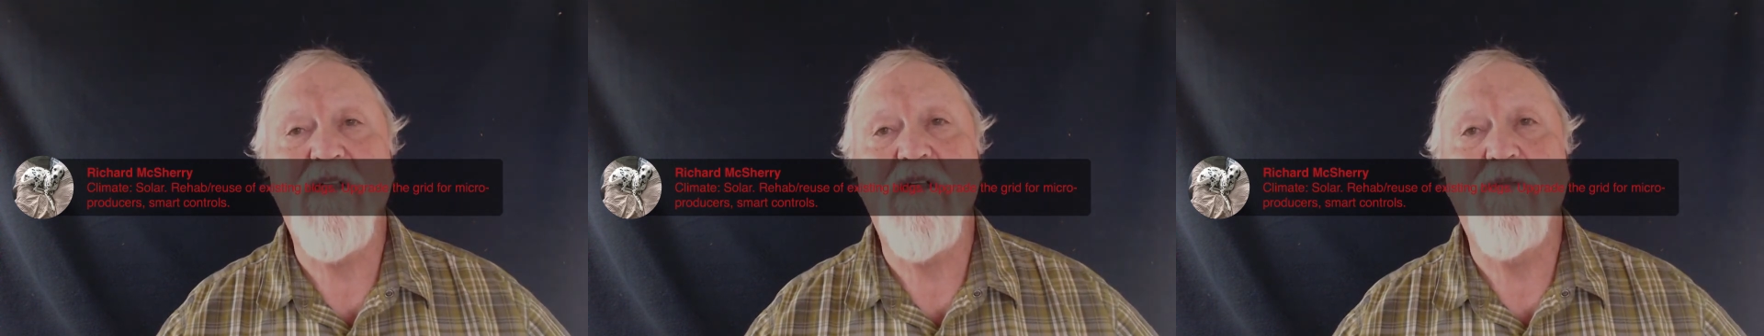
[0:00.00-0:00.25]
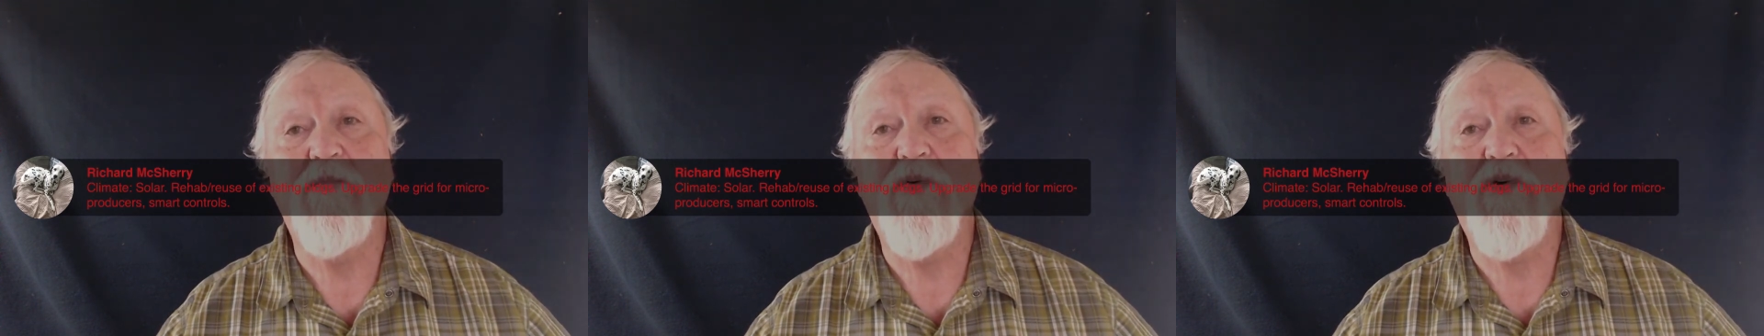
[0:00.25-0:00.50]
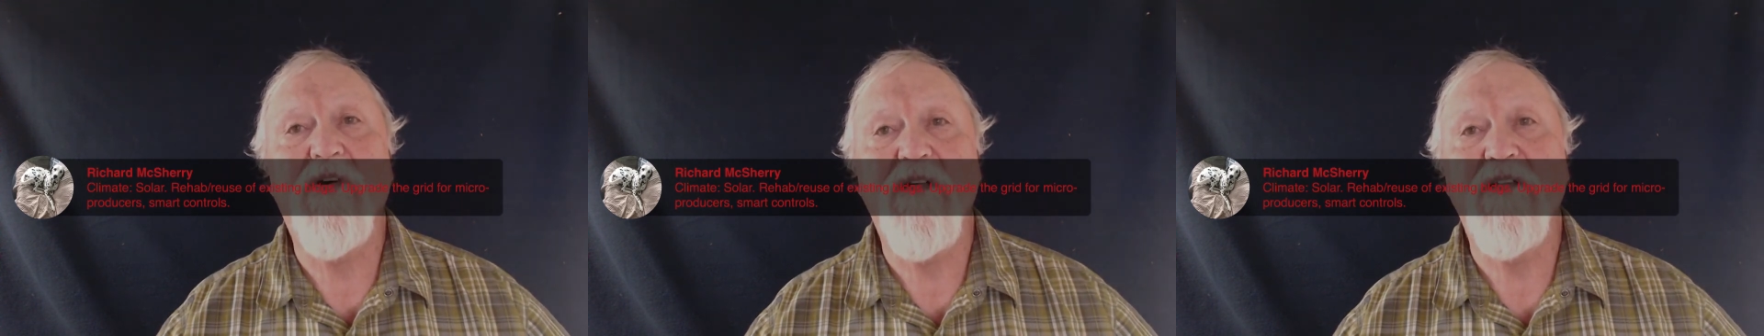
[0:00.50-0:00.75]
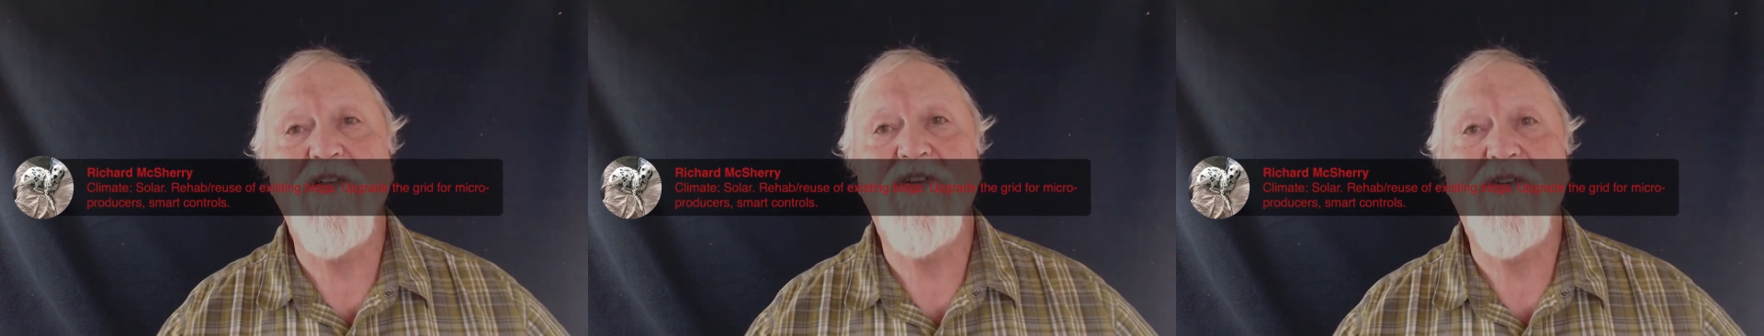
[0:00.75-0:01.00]

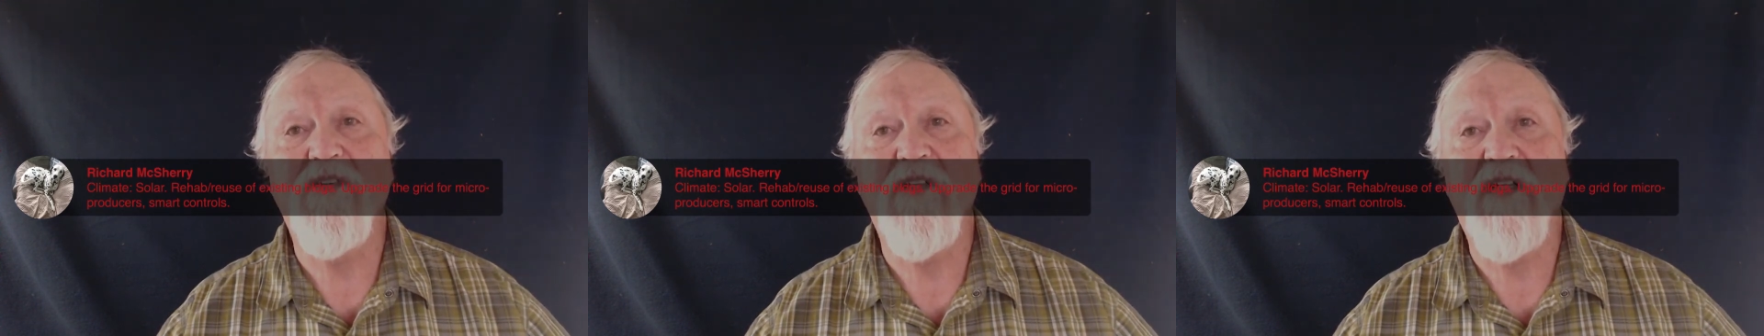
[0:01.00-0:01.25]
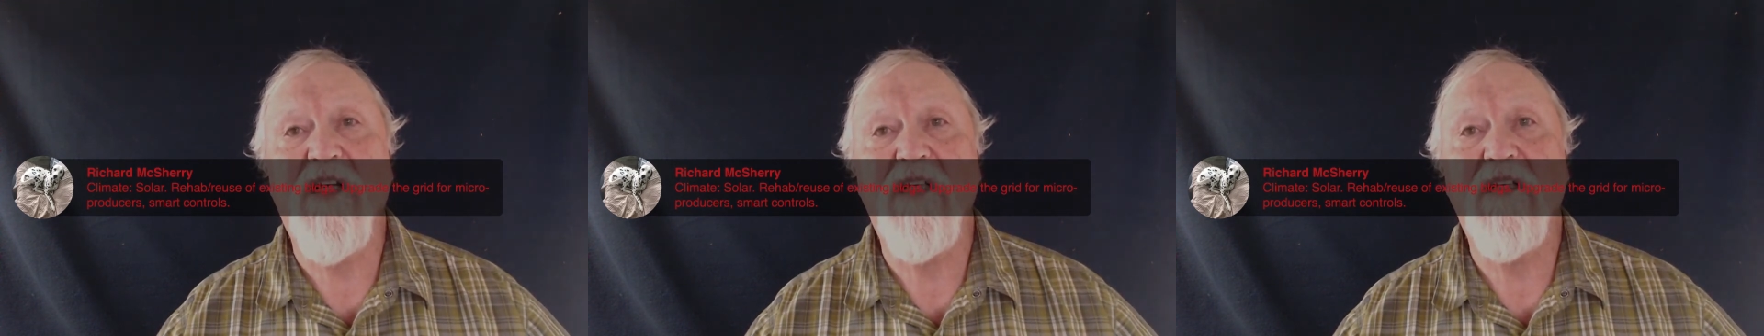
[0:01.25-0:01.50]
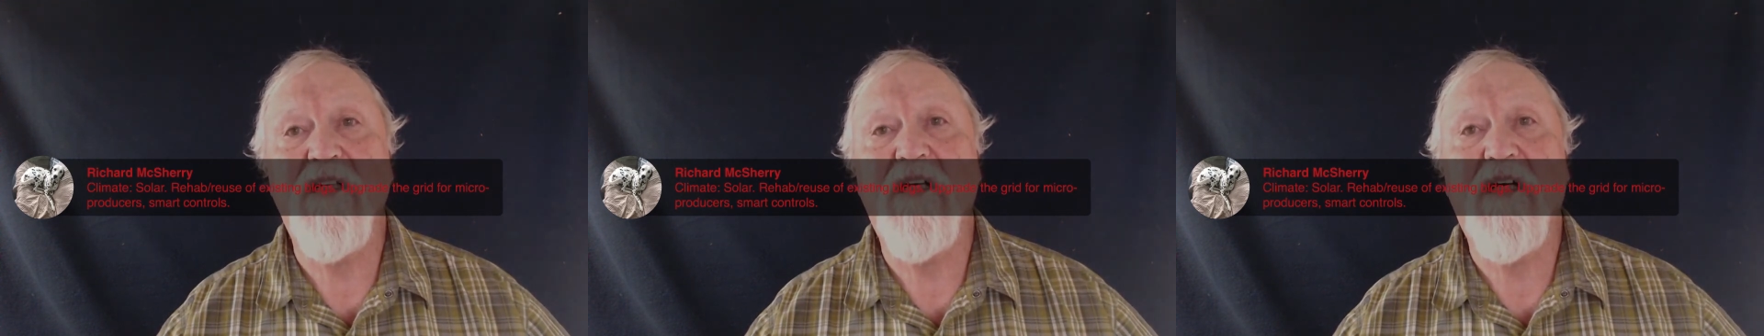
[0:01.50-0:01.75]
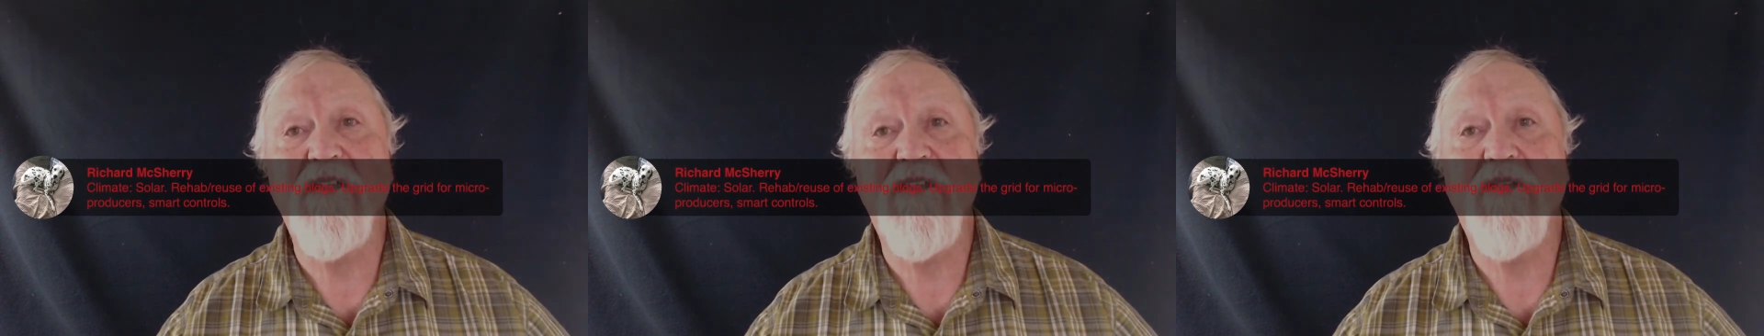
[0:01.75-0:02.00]
important issue that
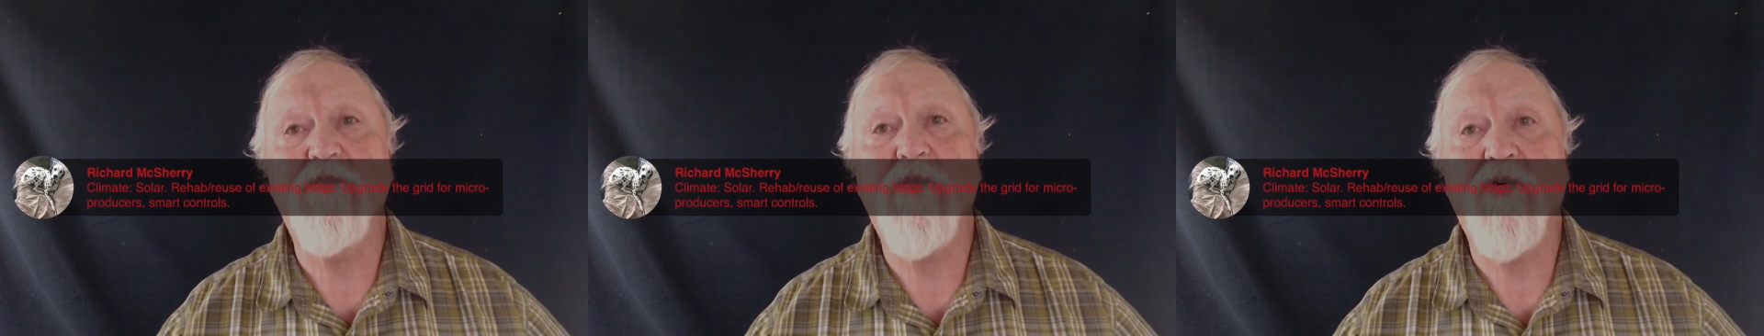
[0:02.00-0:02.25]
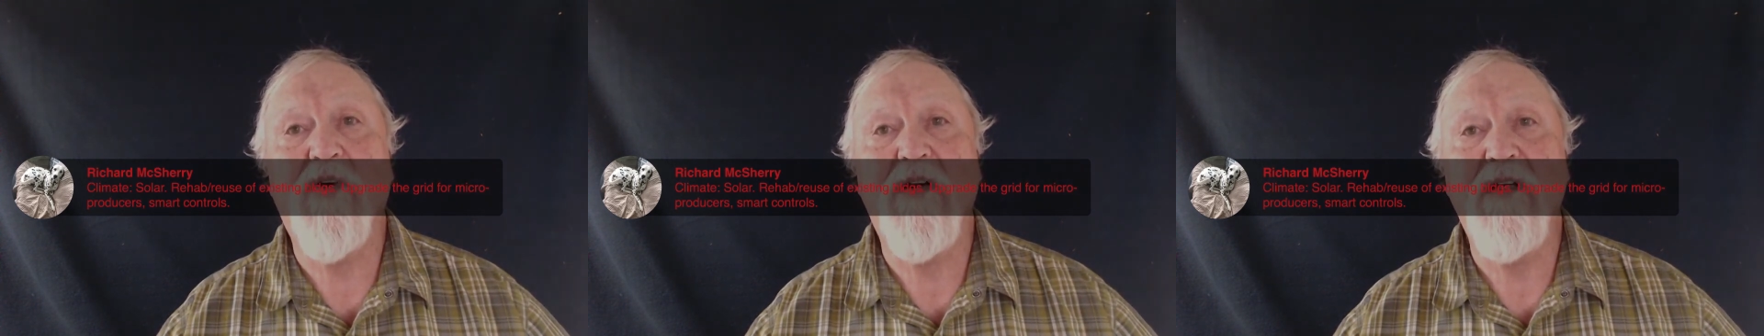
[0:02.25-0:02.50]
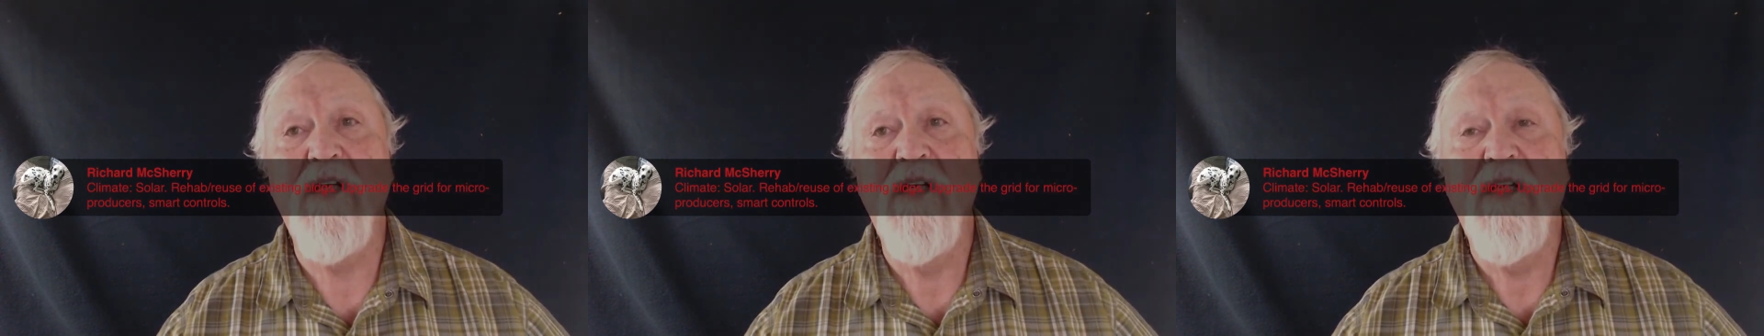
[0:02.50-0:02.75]
I support.